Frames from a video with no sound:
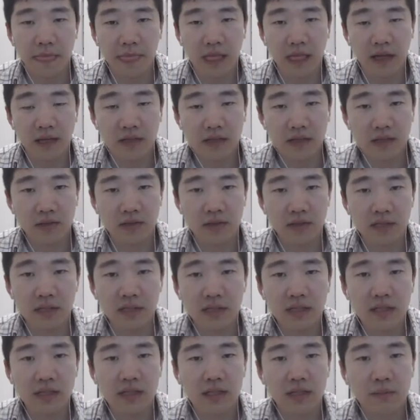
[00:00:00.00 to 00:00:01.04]
So this
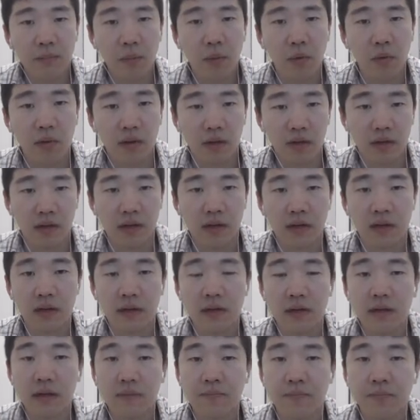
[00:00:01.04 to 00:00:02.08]
is important.
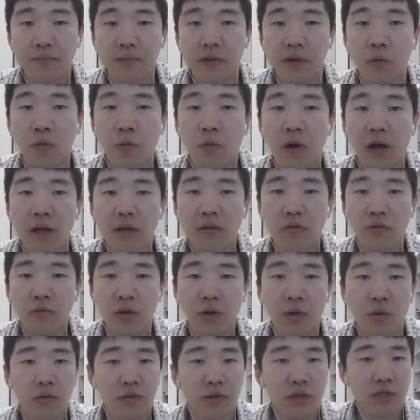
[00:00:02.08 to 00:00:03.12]
What we
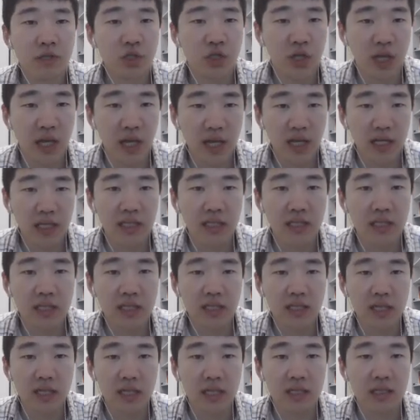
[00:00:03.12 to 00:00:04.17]
only change
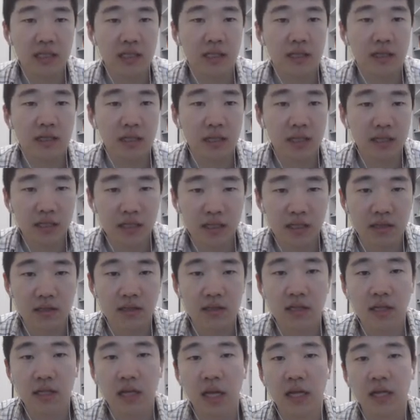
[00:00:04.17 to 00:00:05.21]
is the
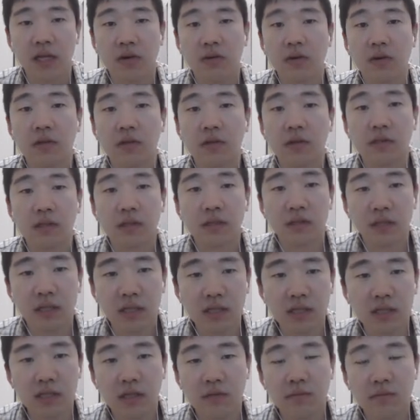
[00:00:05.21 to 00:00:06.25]
distance, the
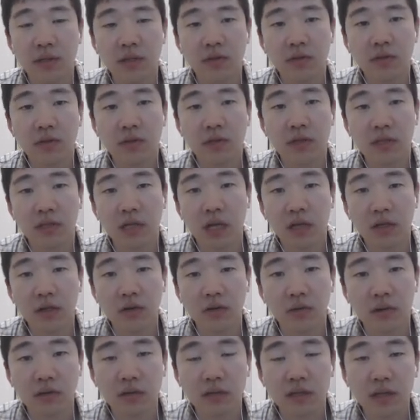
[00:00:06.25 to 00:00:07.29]
distance between the
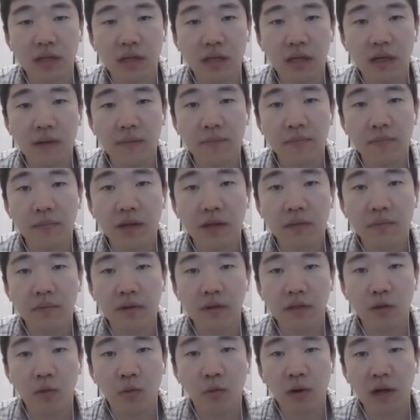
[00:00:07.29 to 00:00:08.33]
scatterers.
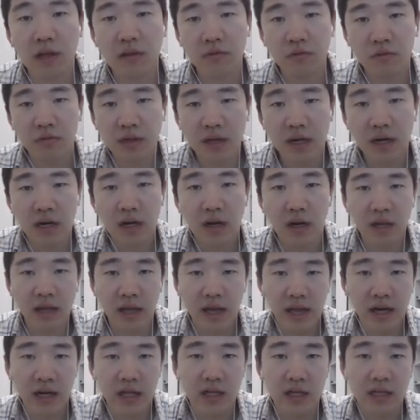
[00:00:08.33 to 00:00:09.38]
But what we are
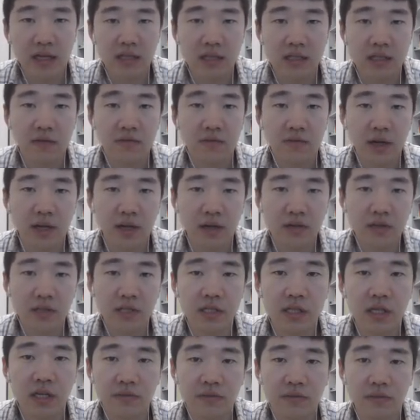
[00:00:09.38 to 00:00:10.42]
getting is a frequency
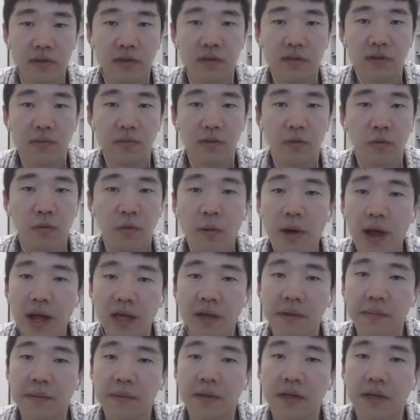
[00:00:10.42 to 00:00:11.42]
difference of the wave.